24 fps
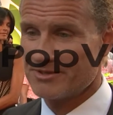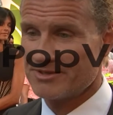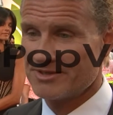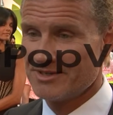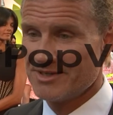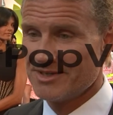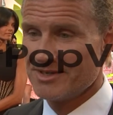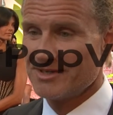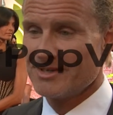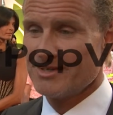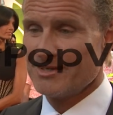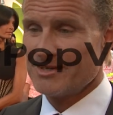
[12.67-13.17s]
But
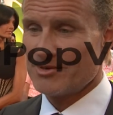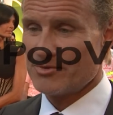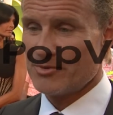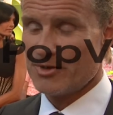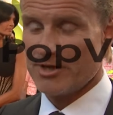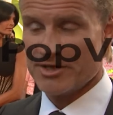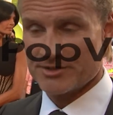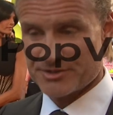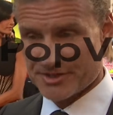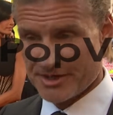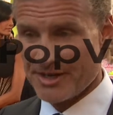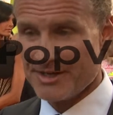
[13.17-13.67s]
we're
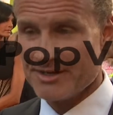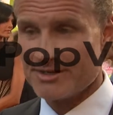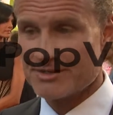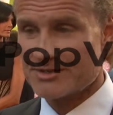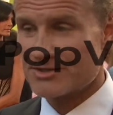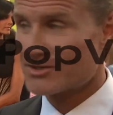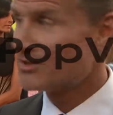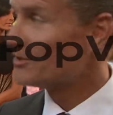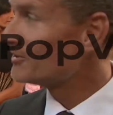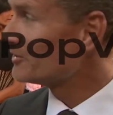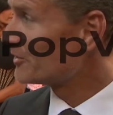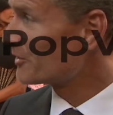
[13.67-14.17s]
here tonight,
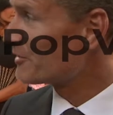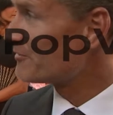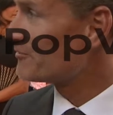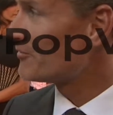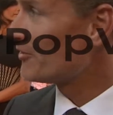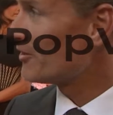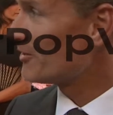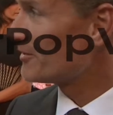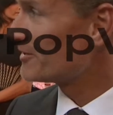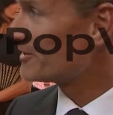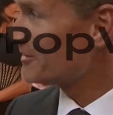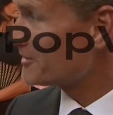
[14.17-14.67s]
so looking
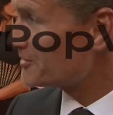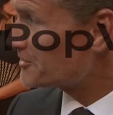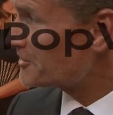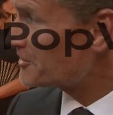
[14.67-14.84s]
forward, and I